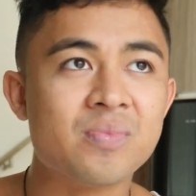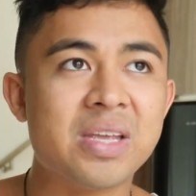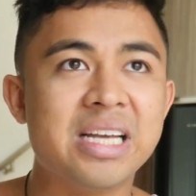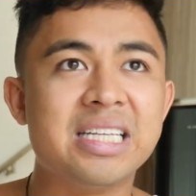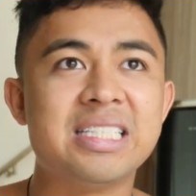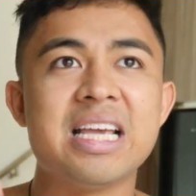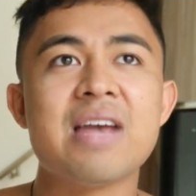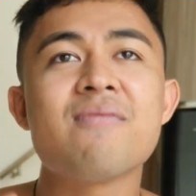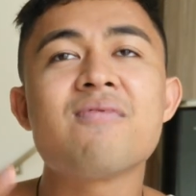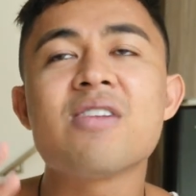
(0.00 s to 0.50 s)

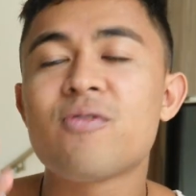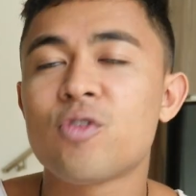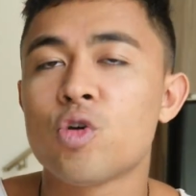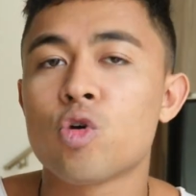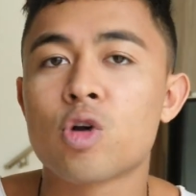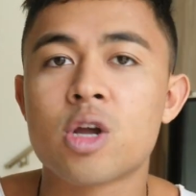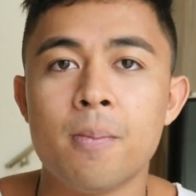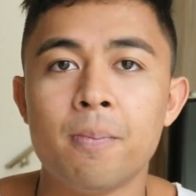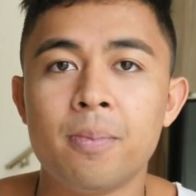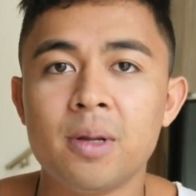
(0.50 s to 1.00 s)
is even if
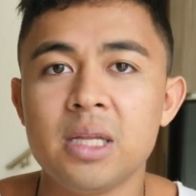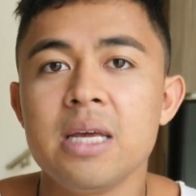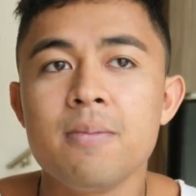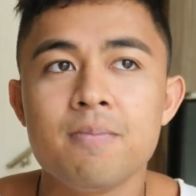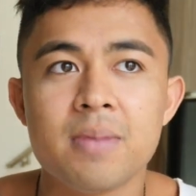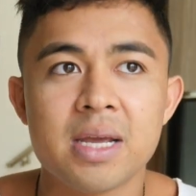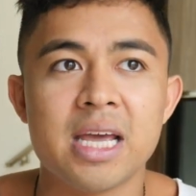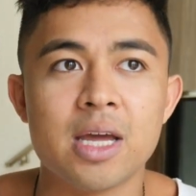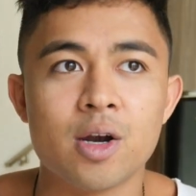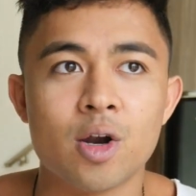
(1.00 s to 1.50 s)
you're a complete
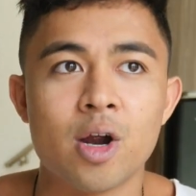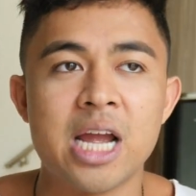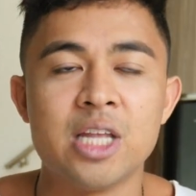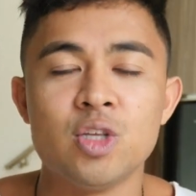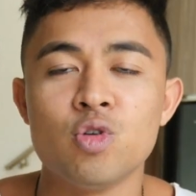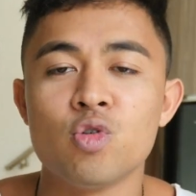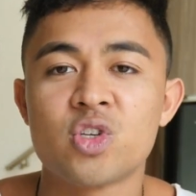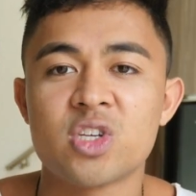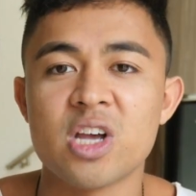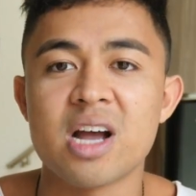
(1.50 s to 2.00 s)
beginner
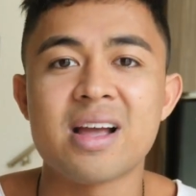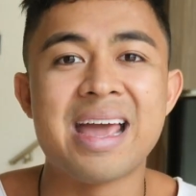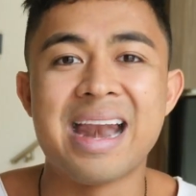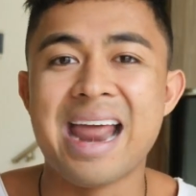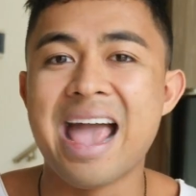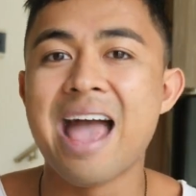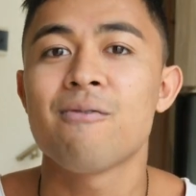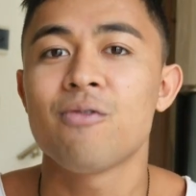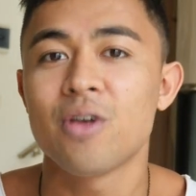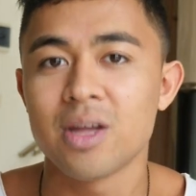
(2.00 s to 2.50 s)
and you suck at
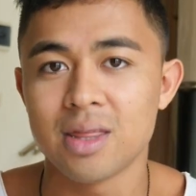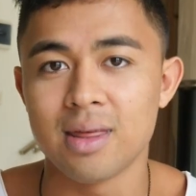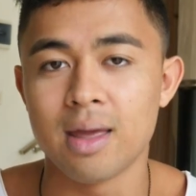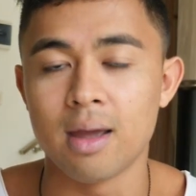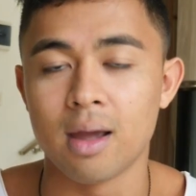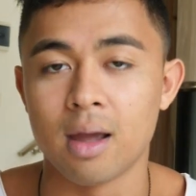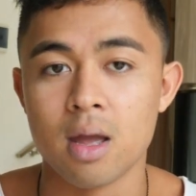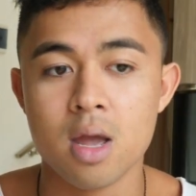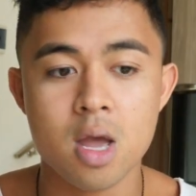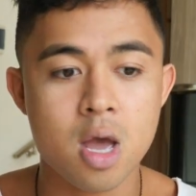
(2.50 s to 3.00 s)

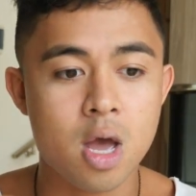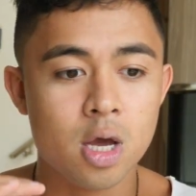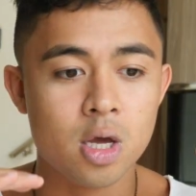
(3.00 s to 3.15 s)
everything,